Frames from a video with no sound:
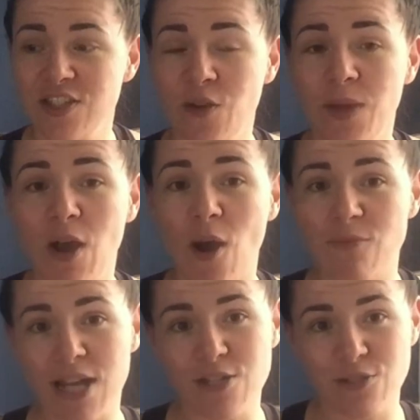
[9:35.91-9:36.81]
So we got a
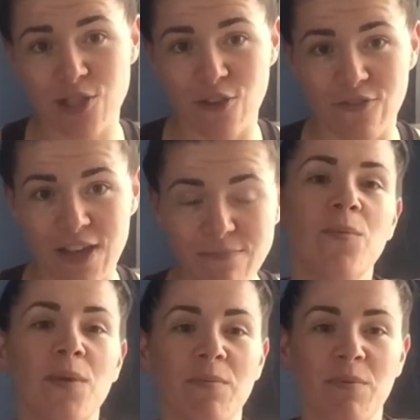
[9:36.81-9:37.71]
brand new sofa
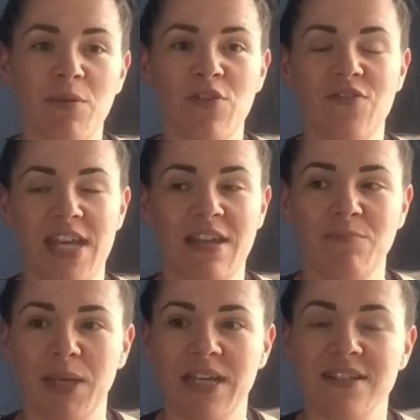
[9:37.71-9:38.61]
when we moved in
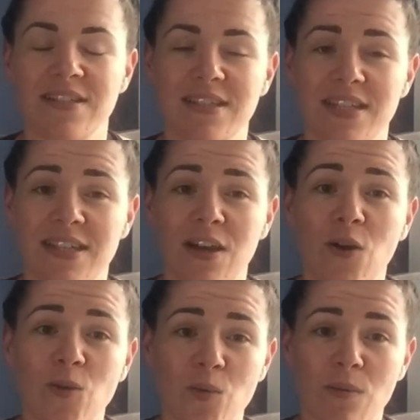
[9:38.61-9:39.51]
because the
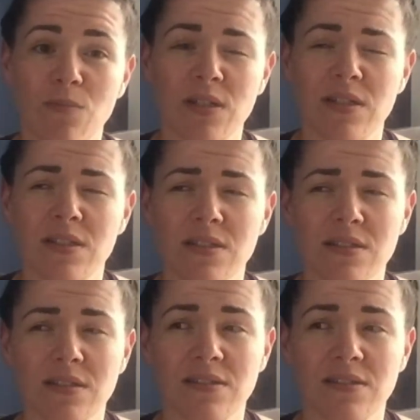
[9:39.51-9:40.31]
old one was